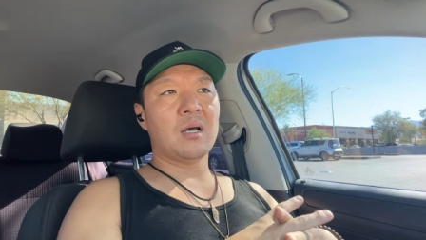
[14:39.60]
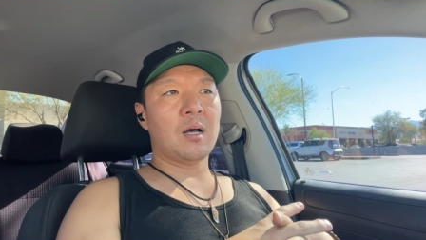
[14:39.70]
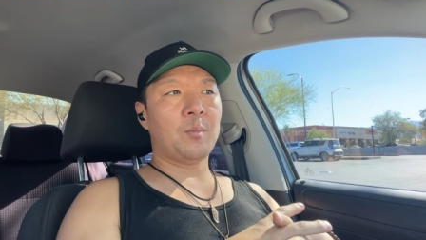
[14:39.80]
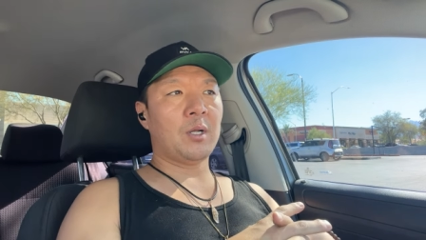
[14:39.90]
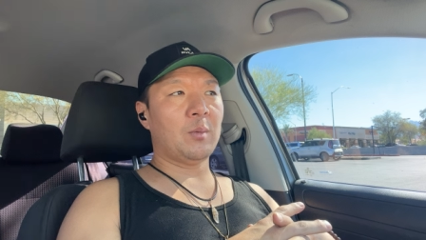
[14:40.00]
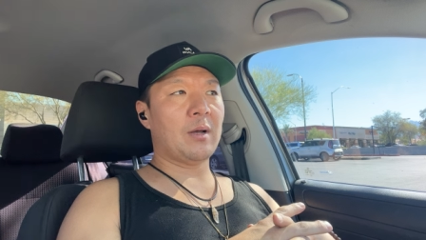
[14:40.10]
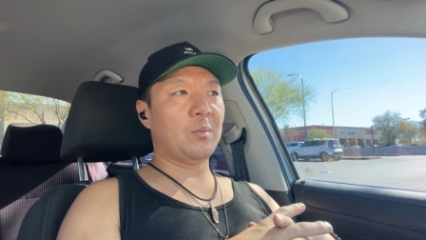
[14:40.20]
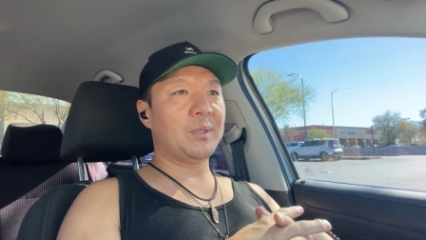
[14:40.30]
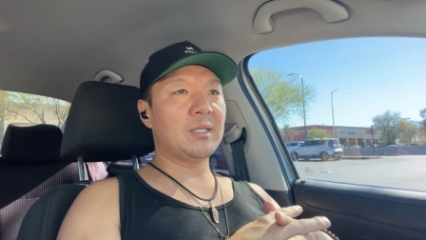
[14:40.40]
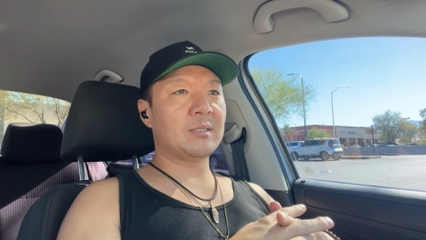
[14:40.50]
I'm all
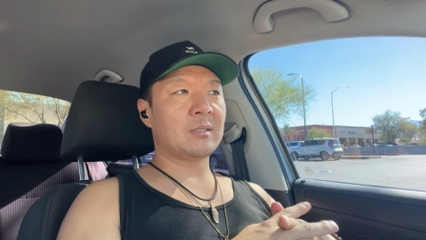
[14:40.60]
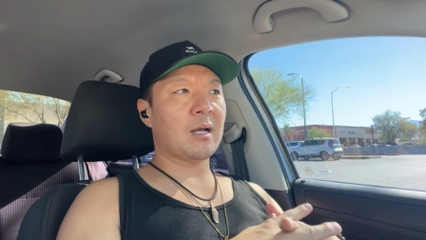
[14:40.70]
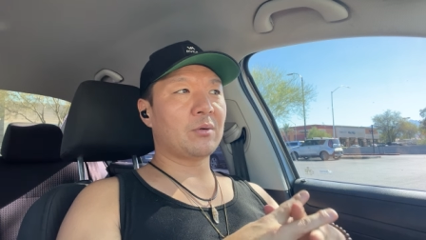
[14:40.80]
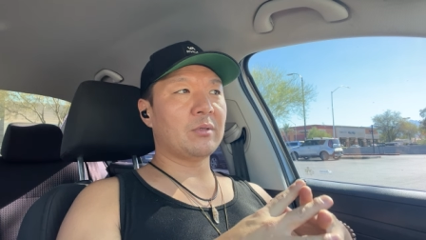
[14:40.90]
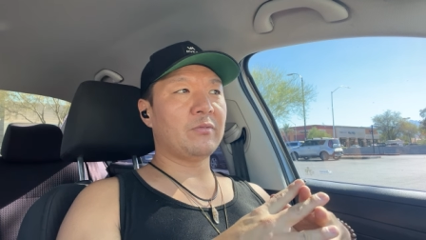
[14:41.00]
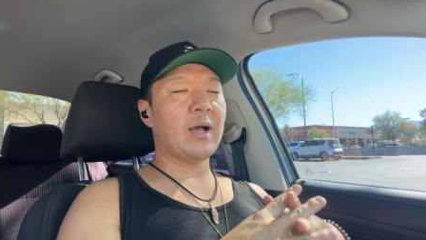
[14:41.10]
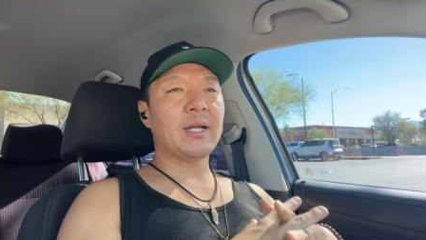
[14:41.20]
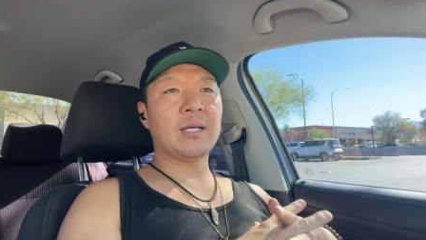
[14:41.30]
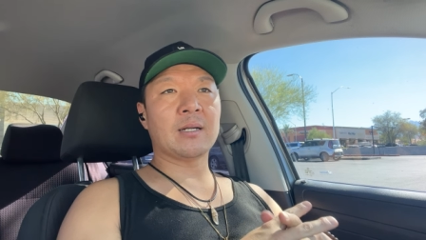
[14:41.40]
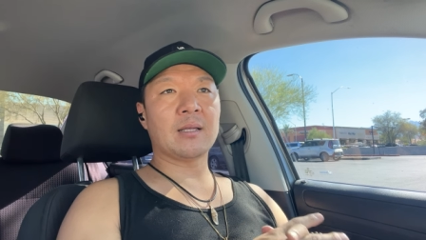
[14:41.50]
about peace and not really
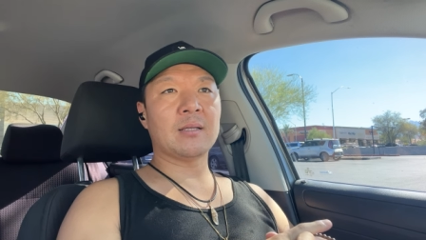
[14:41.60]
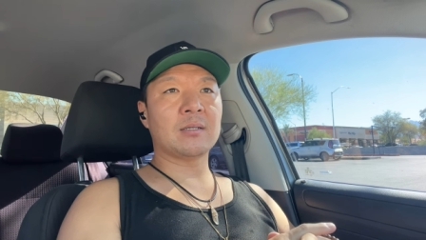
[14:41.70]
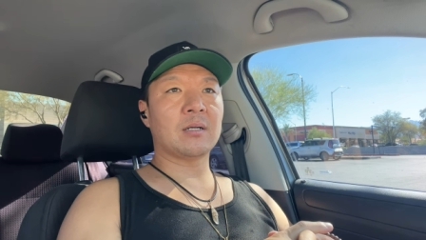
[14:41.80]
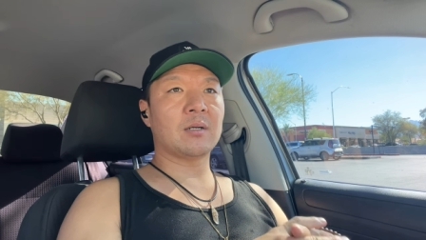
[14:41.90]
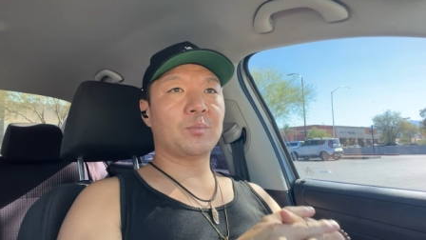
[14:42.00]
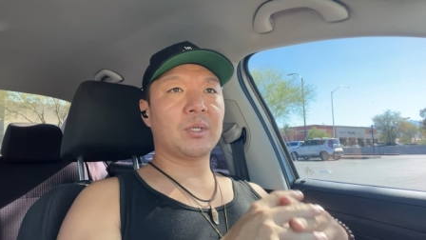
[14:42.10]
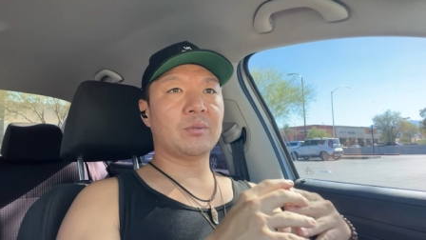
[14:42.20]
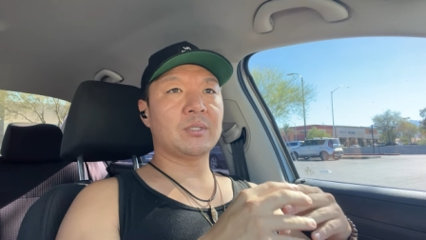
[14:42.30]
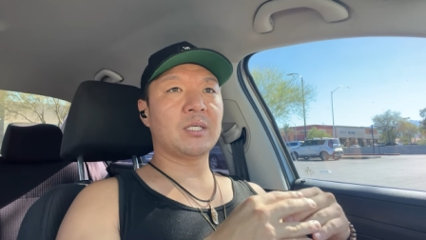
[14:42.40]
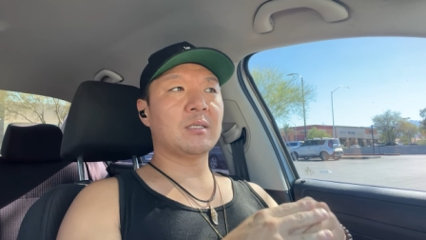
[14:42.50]
fighting, and I think they're
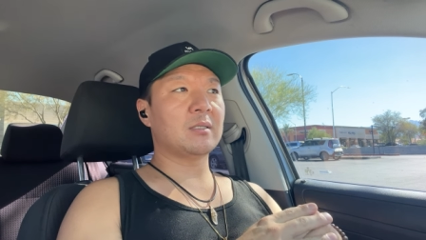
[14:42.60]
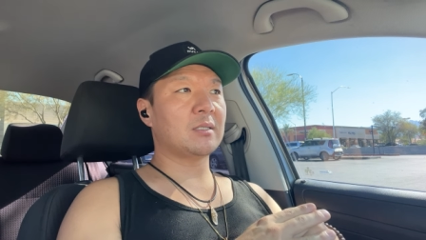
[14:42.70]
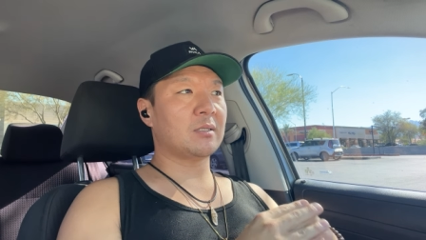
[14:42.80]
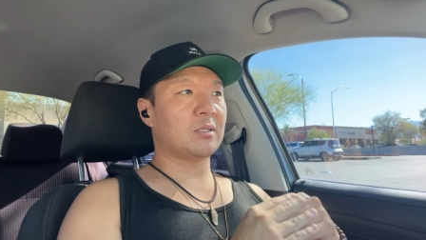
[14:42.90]
pretty ridiculous.